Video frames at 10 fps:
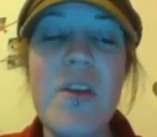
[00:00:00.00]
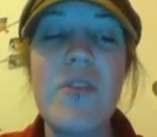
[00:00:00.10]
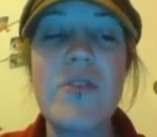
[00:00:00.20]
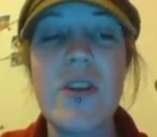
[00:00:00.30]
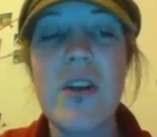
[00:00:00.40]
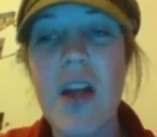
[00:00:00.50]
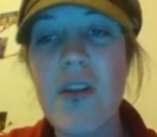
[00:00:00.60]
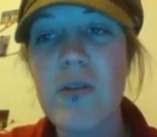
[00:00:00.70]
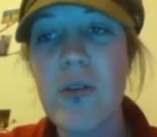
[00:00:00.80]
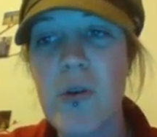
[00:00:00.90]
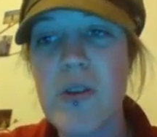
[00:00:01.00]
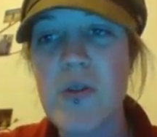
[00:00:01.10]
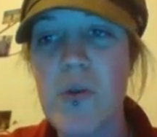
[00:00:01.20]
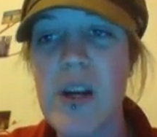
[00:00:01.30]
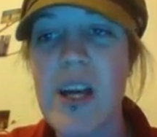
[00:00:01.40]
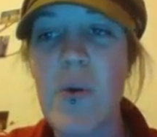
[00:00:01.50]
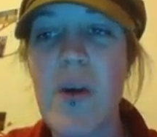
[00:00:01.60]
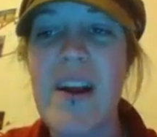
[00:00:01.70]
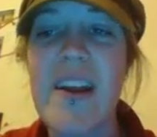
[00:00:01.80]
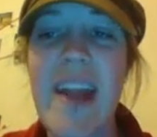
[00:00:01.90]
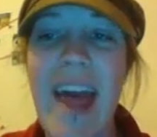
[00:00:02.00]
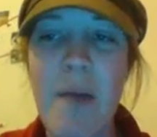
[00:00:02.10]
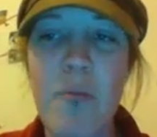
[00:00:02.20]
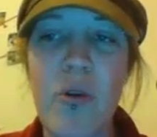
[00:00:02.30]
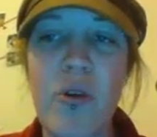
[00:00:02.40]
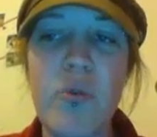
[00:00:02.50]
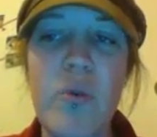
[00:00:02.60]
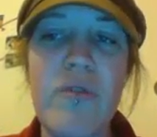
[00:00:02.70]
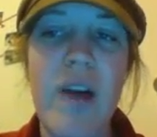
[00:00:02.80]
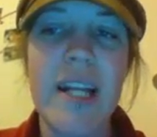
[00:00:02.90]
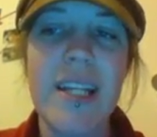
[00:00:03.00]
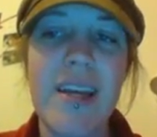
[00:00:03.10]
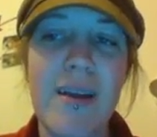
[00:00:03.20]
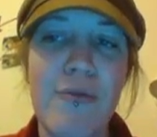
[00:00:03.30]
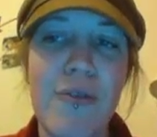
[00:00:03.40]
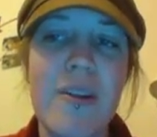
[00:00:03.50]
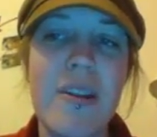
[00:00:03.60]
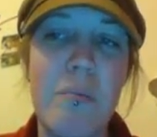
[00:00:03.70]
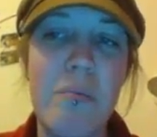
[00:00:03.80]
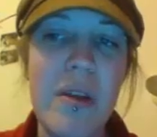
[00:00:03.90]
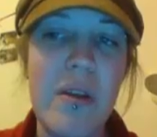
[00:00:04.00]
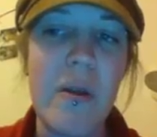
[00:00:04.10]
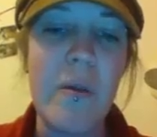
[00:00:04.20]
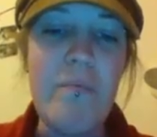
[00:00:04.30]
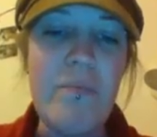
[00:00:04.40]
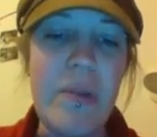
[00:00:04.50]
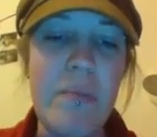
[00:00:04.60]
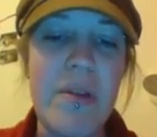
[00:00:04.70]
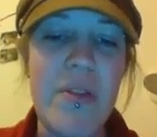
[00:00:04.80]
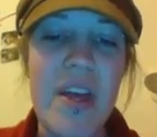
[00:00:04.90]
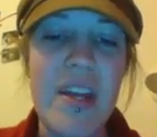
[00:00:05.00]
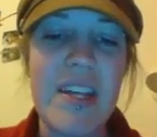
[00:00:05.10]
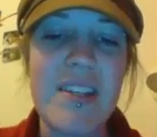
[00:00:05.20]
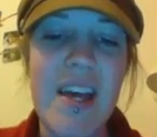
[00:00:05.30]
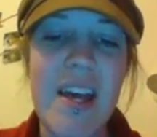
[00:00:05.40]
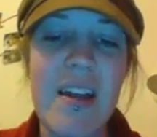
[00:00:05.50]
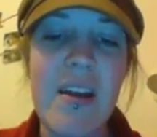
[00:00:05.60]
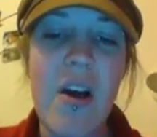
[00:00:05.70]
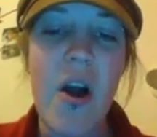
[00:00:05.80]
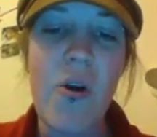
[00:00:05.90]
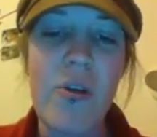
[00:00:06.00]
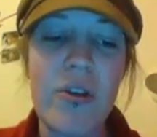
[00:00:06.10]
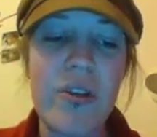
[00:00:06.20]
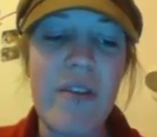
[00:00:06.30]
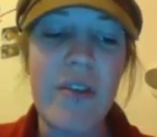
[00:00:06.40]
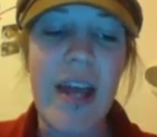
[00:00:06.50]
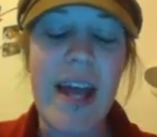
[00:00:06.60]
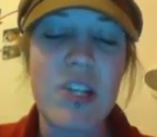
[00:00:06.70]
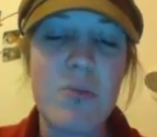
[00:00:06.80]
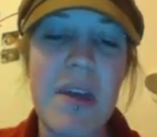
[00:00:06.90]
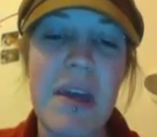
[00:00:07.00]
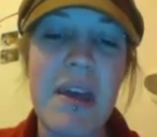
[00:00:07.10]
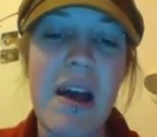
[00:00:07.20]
There's another lore story where in Emerald, we finally confronted Bill, but then he said, "Oh, you'll never catch me.